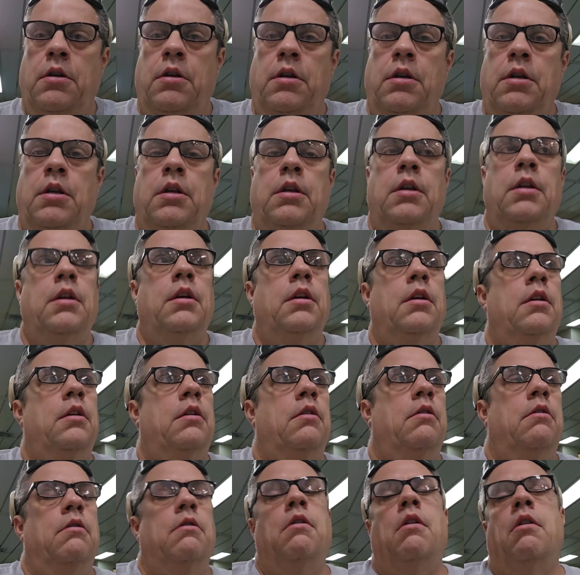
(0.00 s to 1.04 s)

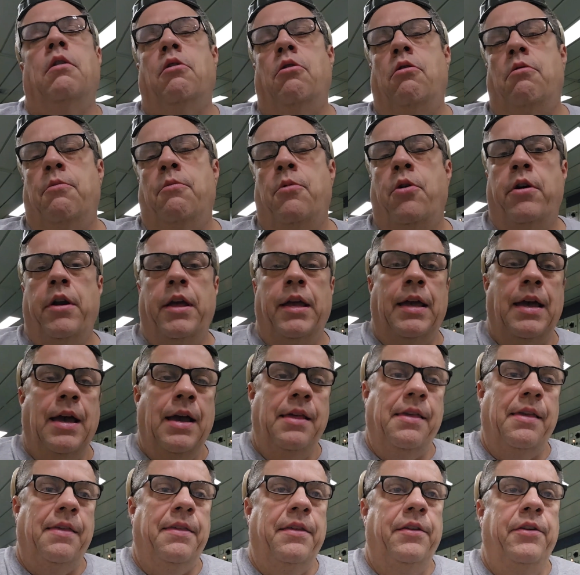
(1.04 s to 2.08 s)
Well, good morning
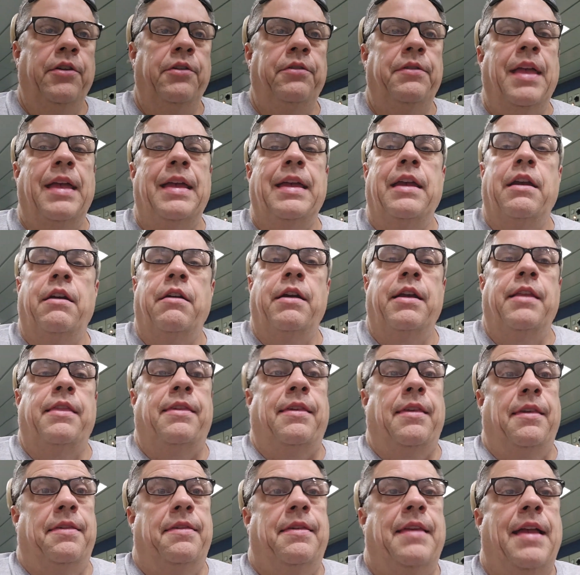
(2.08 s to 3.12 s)
guys, it's a new day here.
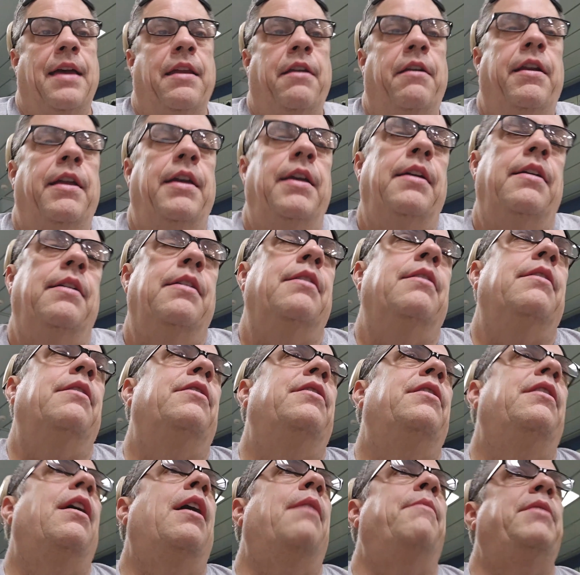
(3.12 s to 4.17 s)
It's Saturday.
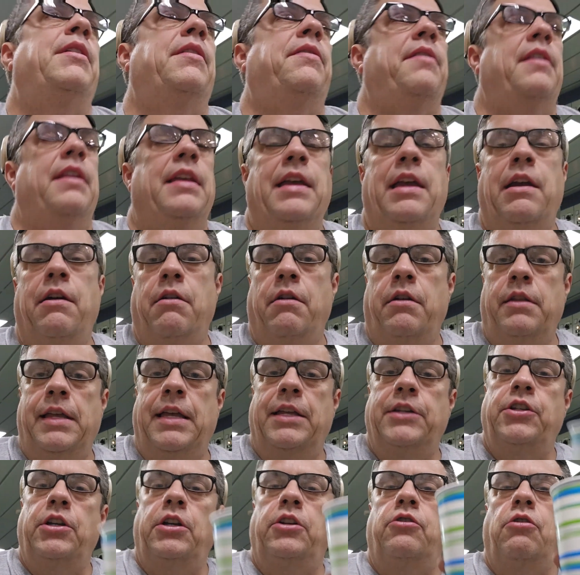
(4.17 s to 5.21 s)
I'm just sitting here in
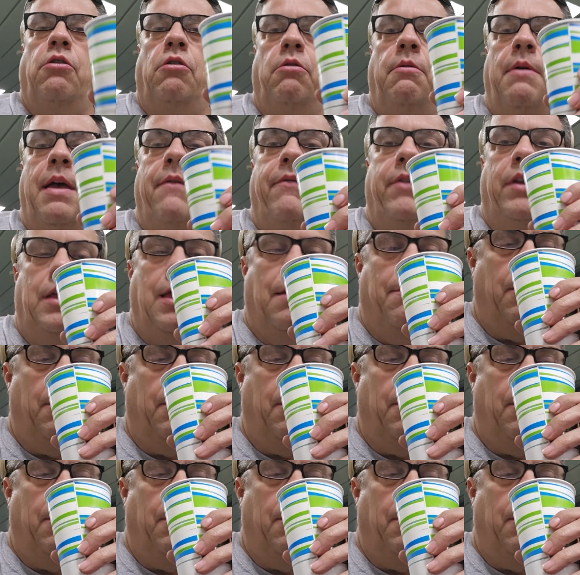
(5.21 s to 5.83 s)
the engine control having a